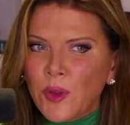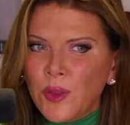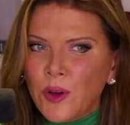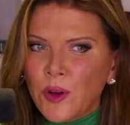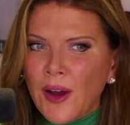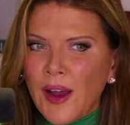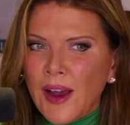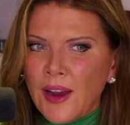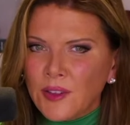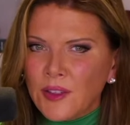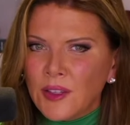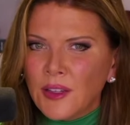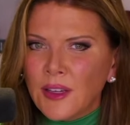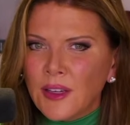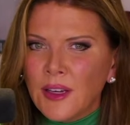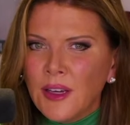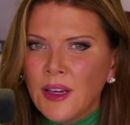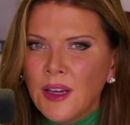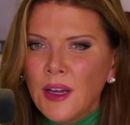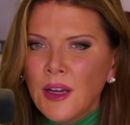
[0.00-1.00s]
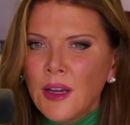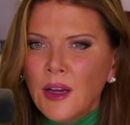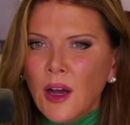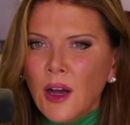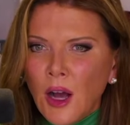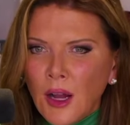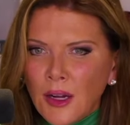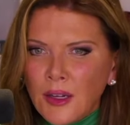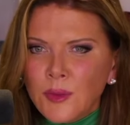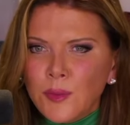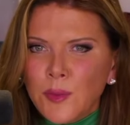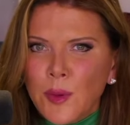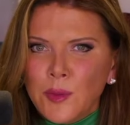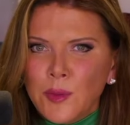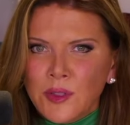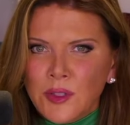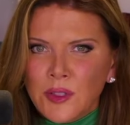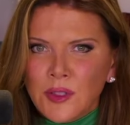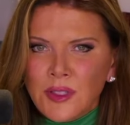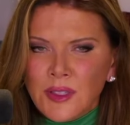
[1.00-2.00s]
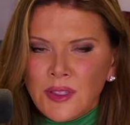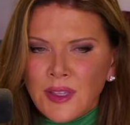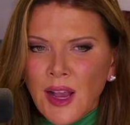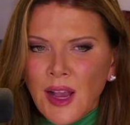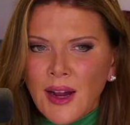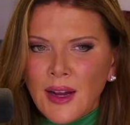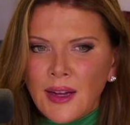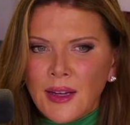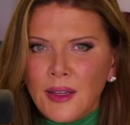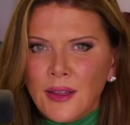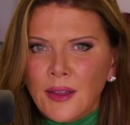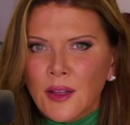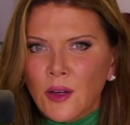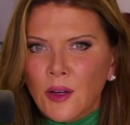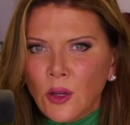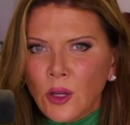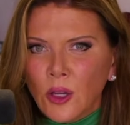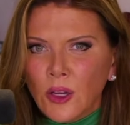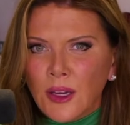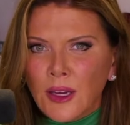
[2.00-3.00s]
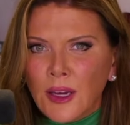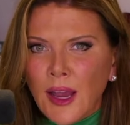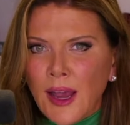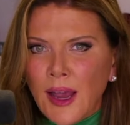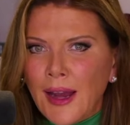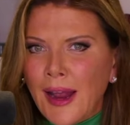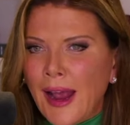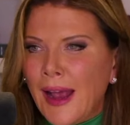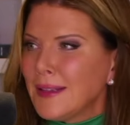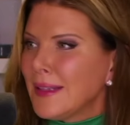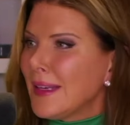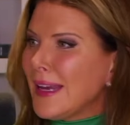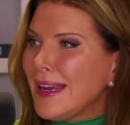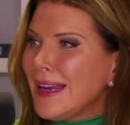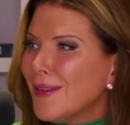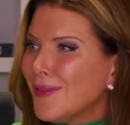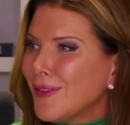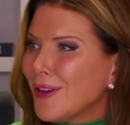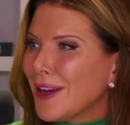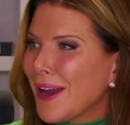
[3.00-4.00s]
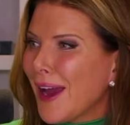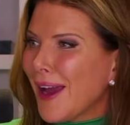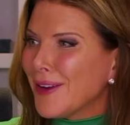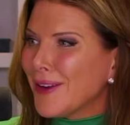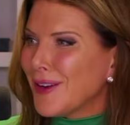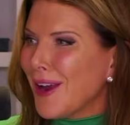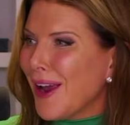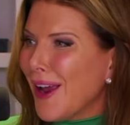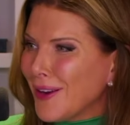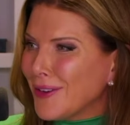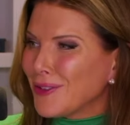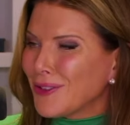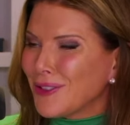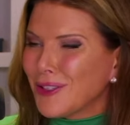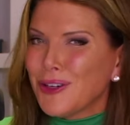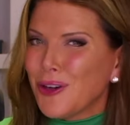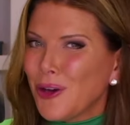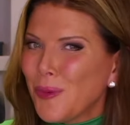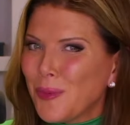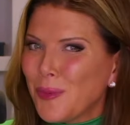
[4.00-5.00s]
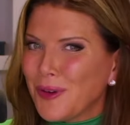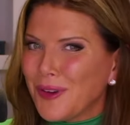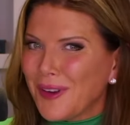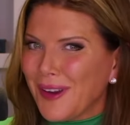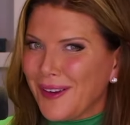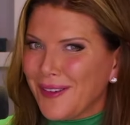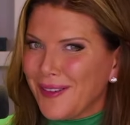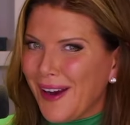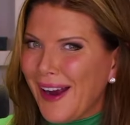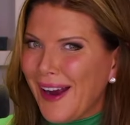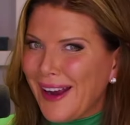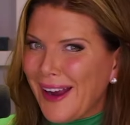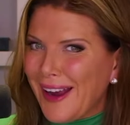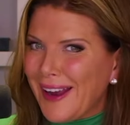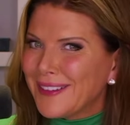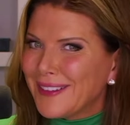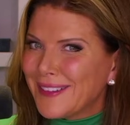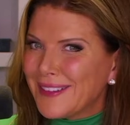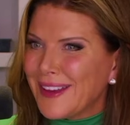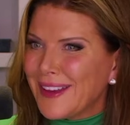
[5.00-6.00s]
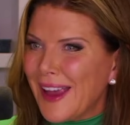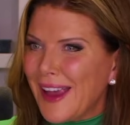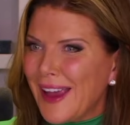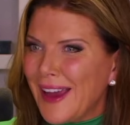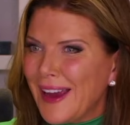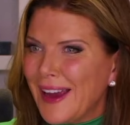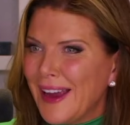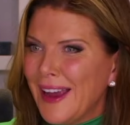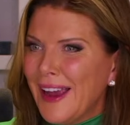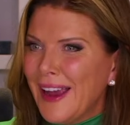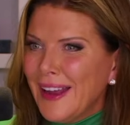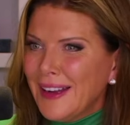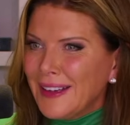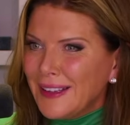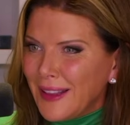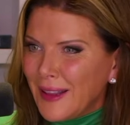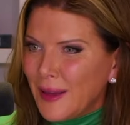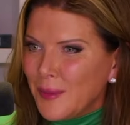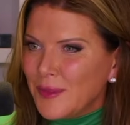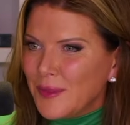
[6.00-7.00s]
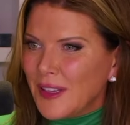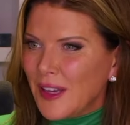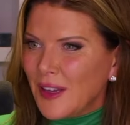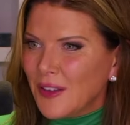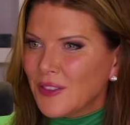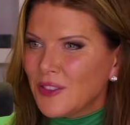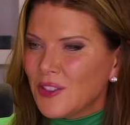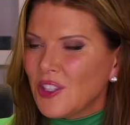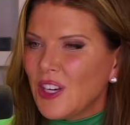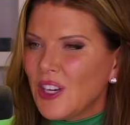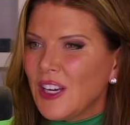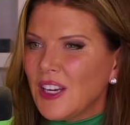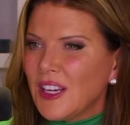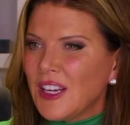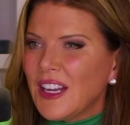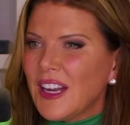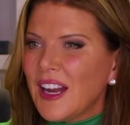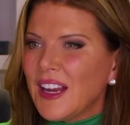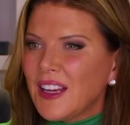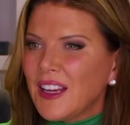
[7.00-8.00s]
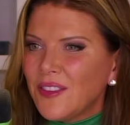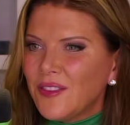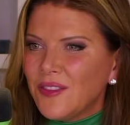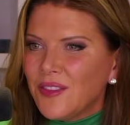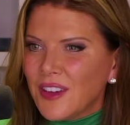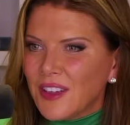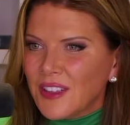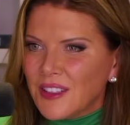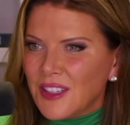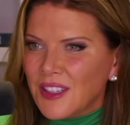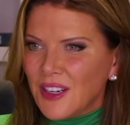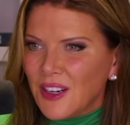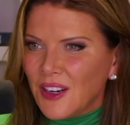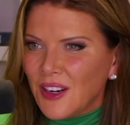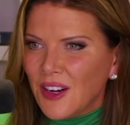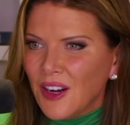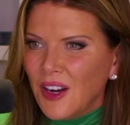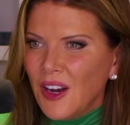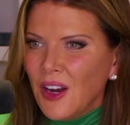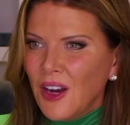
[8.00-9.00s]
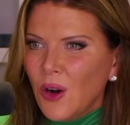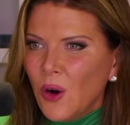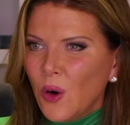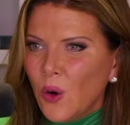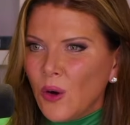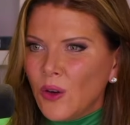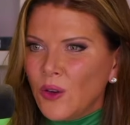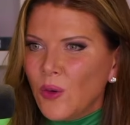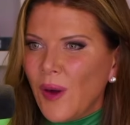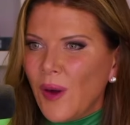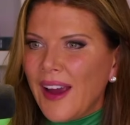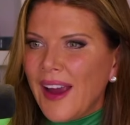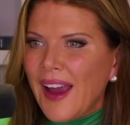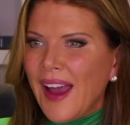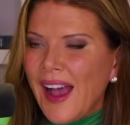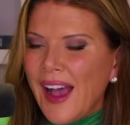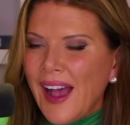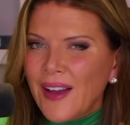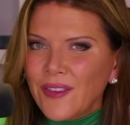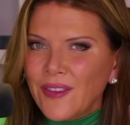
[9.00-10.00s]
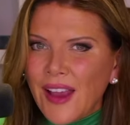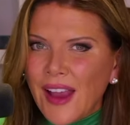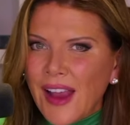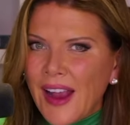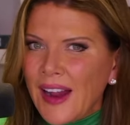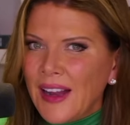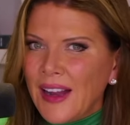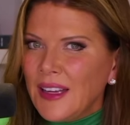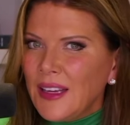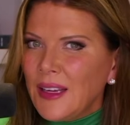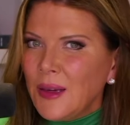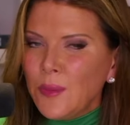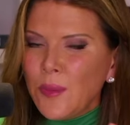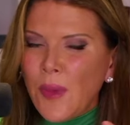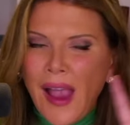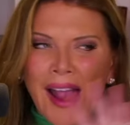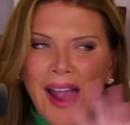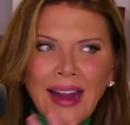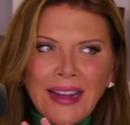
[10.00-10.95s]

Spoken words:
that they're actually honest members of society that are looking at, as even Anderson Cooper did, right? And say to themselves, gee, can I convict here? Or do I have any